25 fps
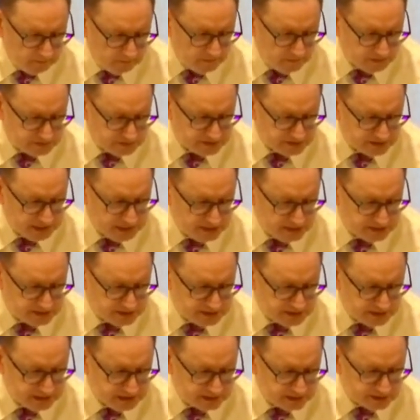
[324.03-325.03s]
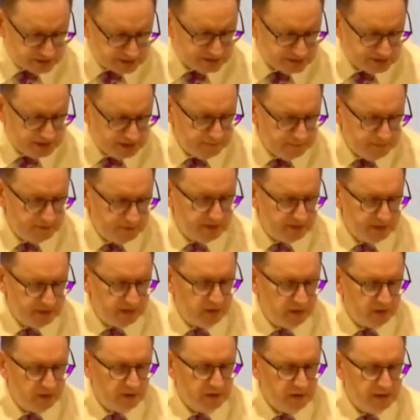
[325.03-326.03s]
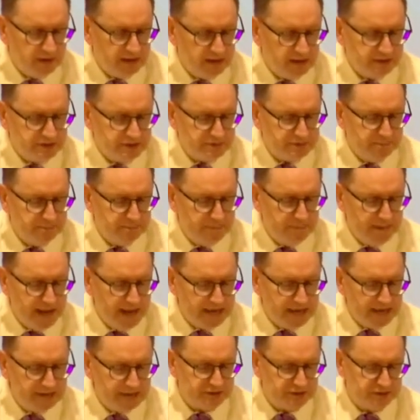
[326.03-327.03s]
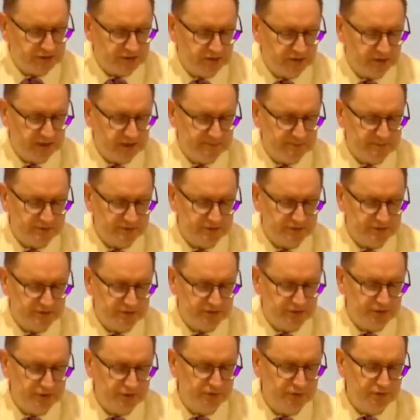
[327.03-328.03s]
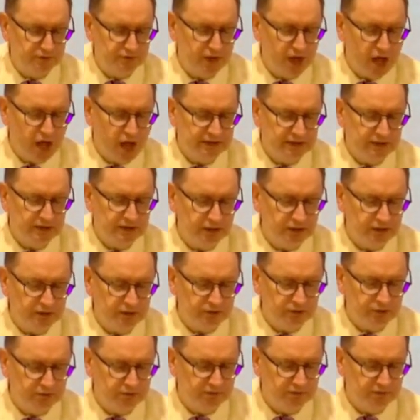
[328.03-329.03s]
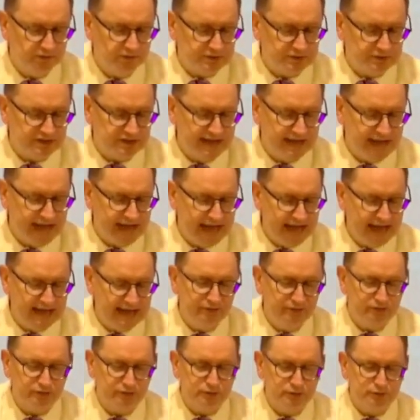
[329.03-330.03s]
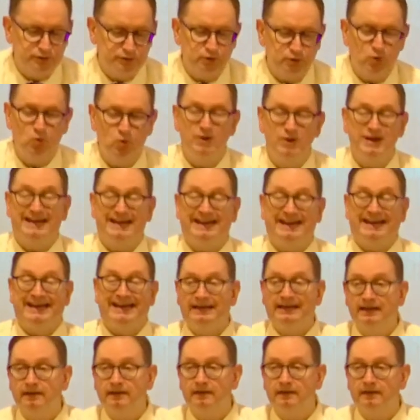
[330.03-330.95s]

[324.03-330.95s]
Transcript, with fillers: that says this Some of the earliest manuscripts do not include verse 9 through 20.